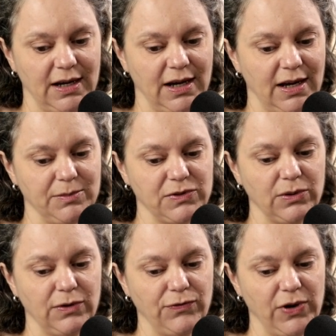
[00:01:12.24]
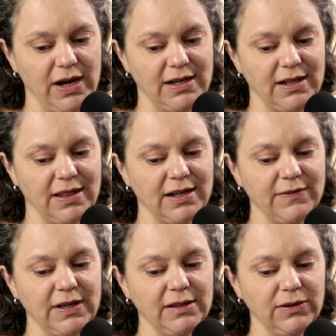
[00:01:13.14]
I'm so afraid that if
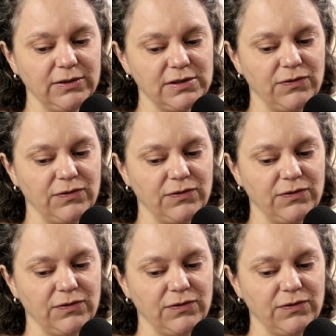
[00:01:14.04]
he learns